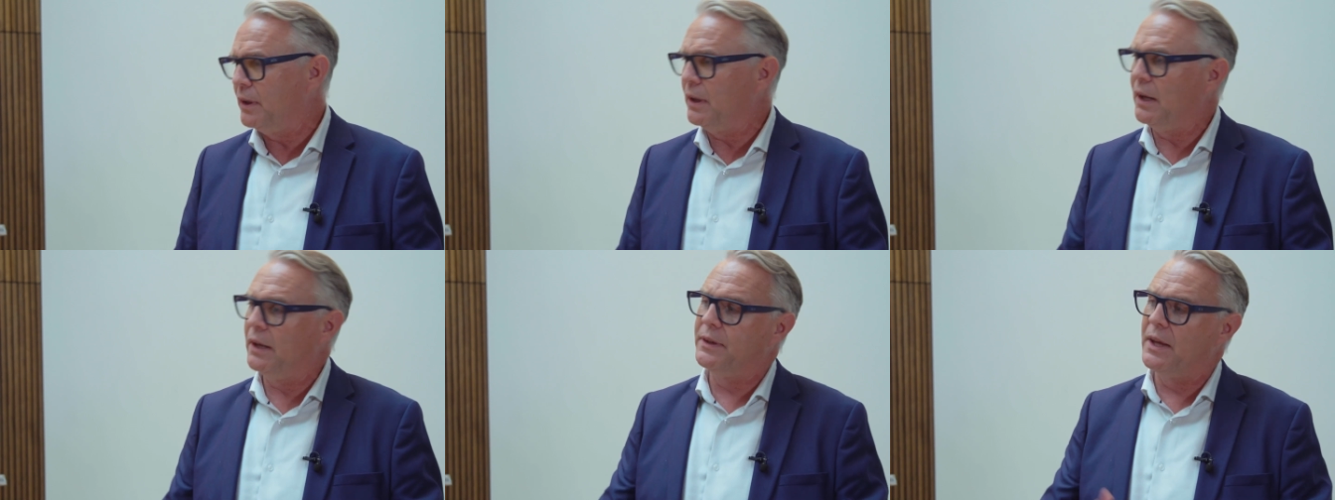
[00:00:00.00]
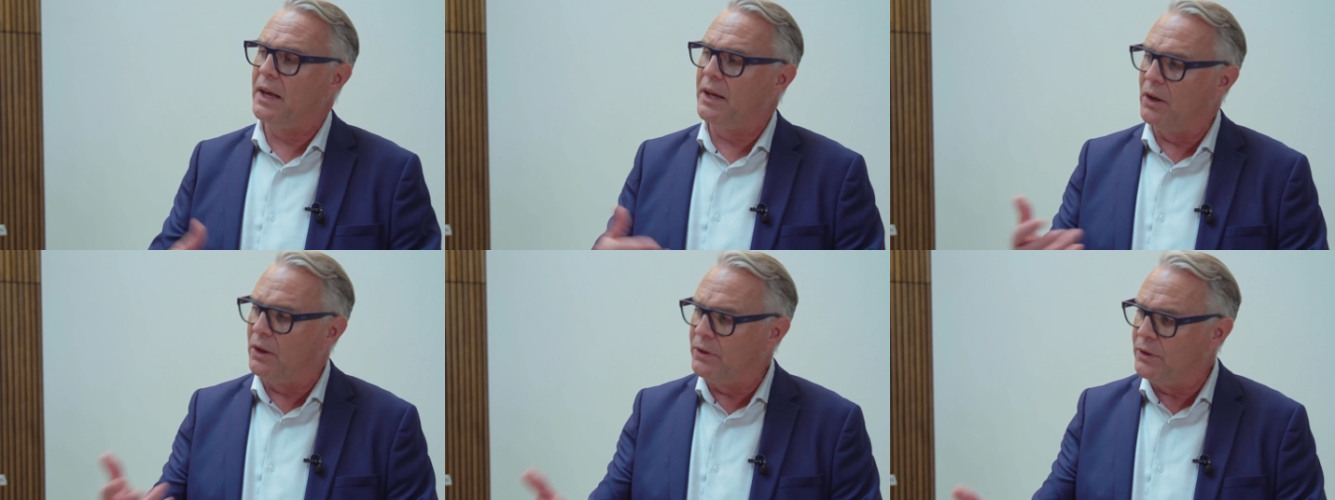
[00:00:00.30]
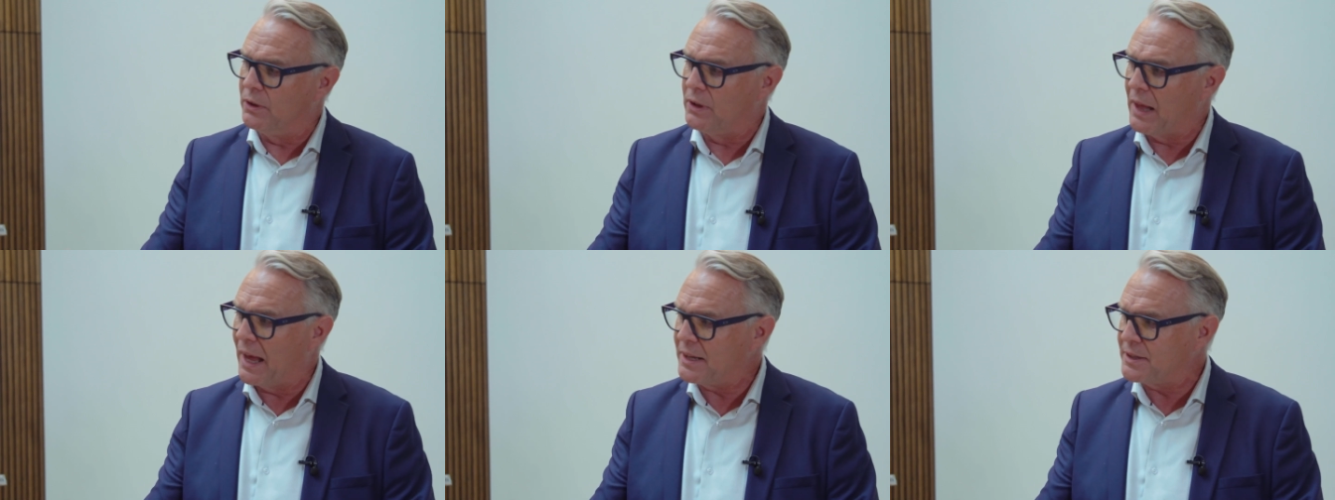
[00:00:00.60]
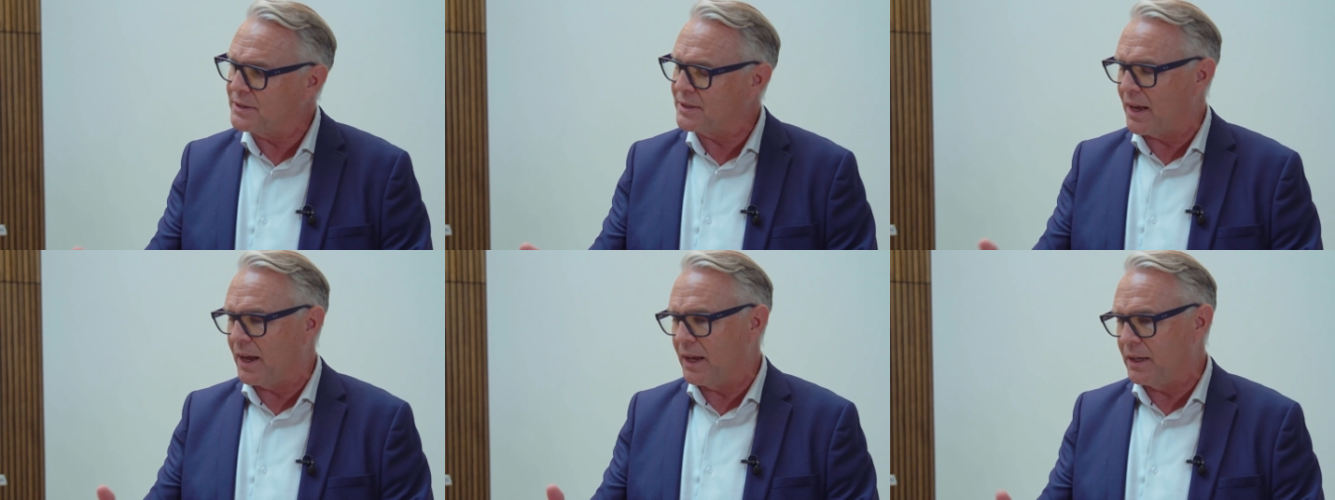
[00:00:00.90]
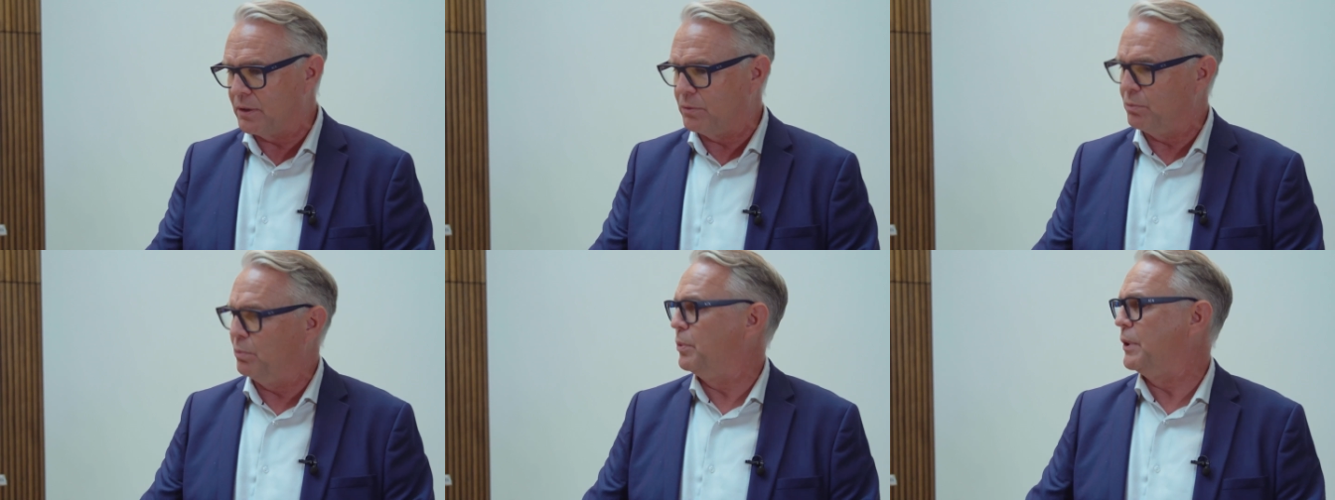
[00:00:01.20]
And then on the line
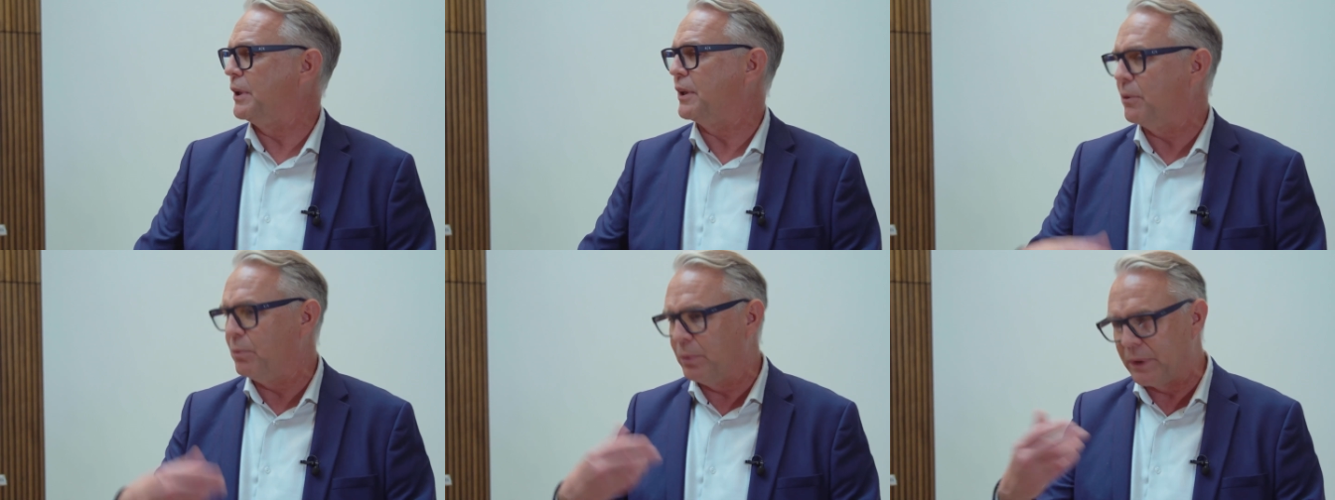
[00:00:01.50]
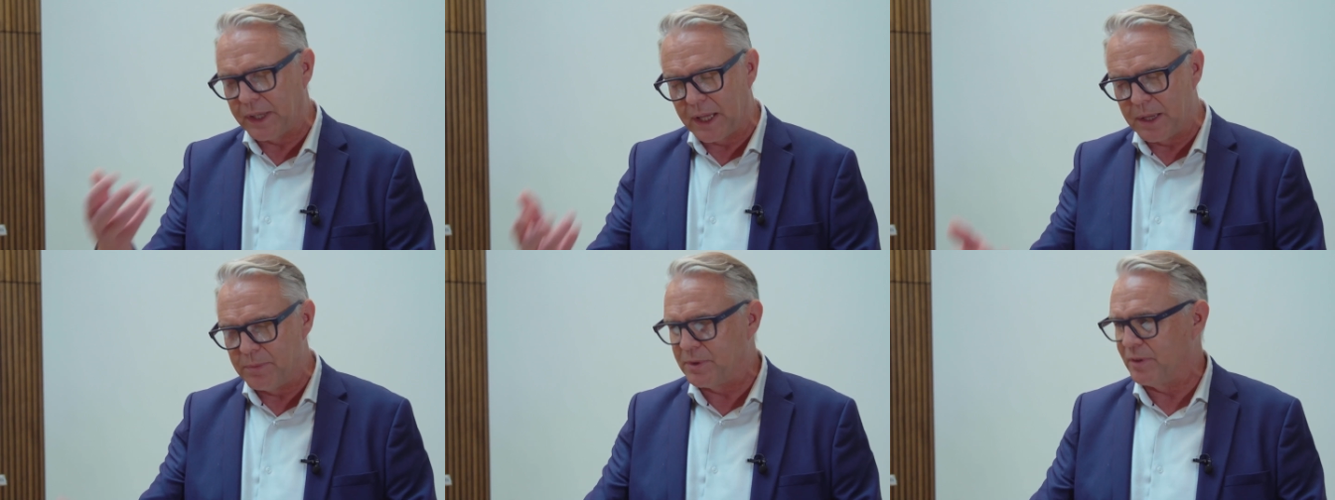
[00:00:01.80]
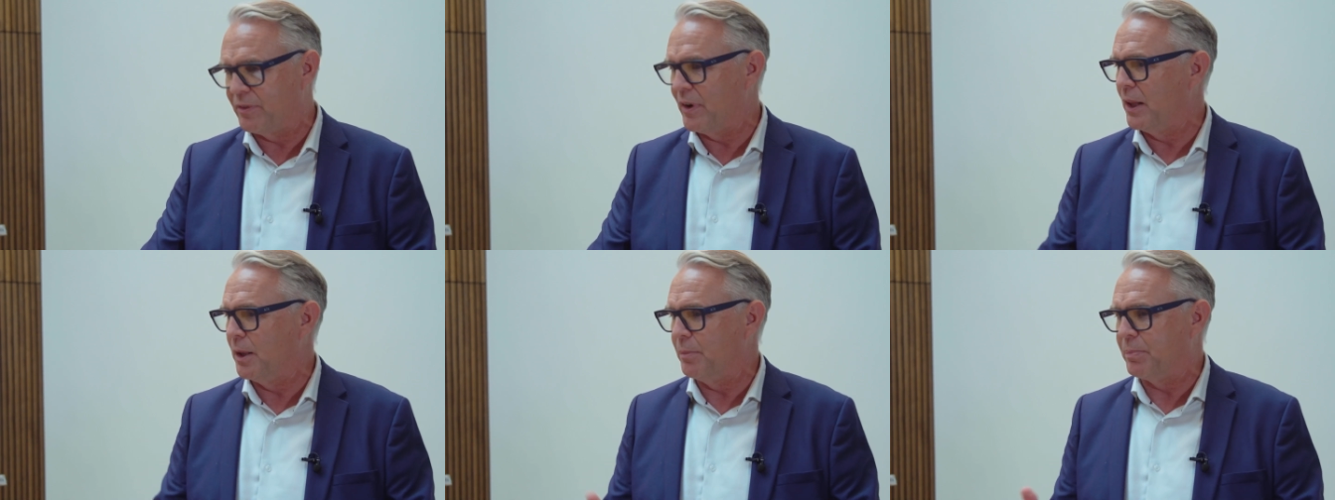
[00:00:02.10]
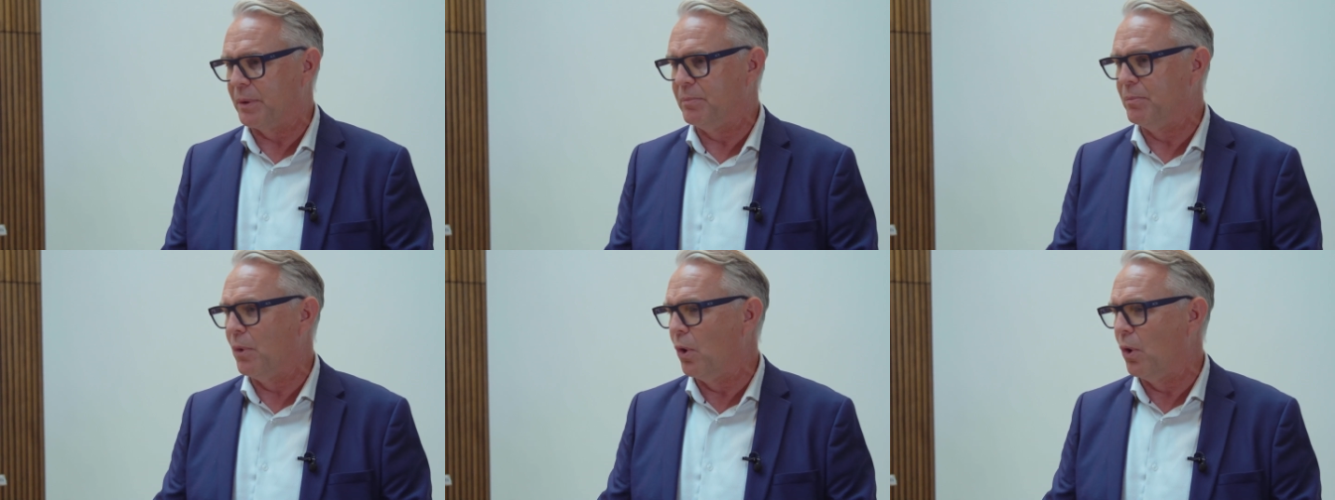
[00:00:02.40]
side, we keep developing